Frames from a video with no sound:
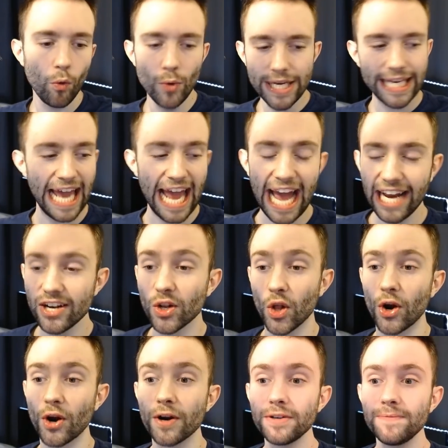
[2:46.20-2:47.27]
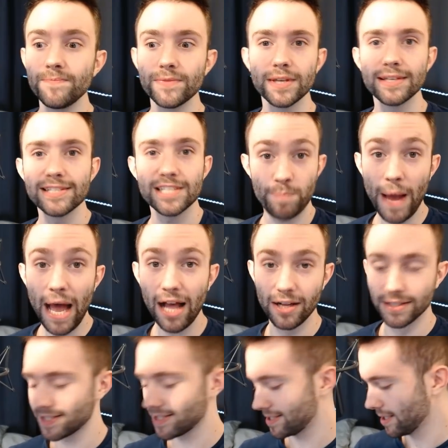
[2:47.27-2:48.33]
we can learn
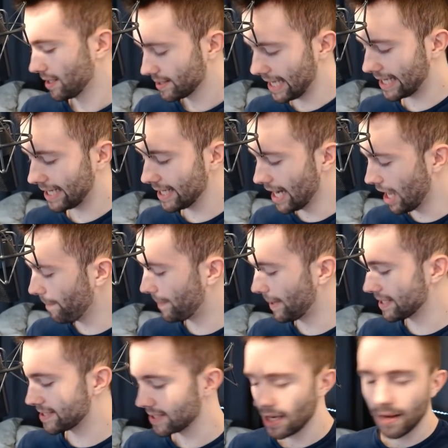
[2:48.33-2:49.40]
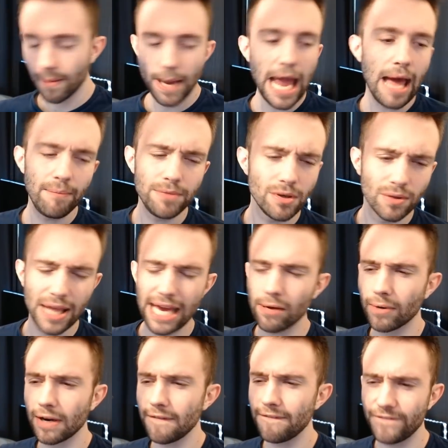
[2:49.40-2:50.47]
spells that can help us emulate
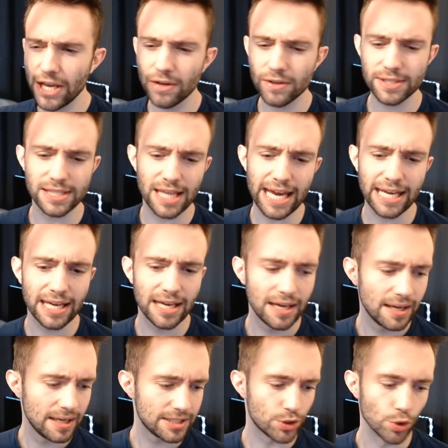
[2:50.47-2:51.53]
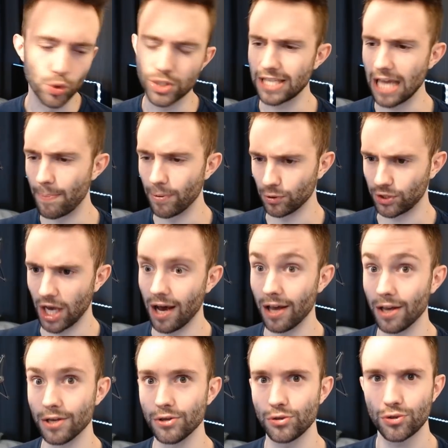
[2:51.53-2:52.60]
what it feels like to
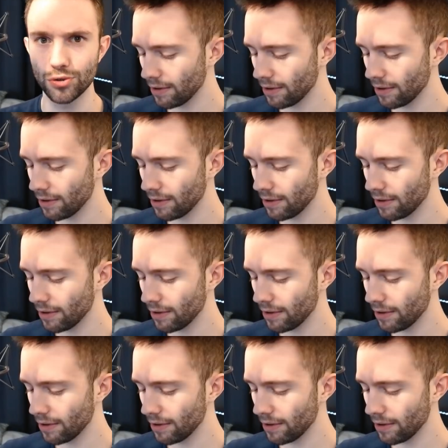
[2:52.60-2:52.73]
sabotage.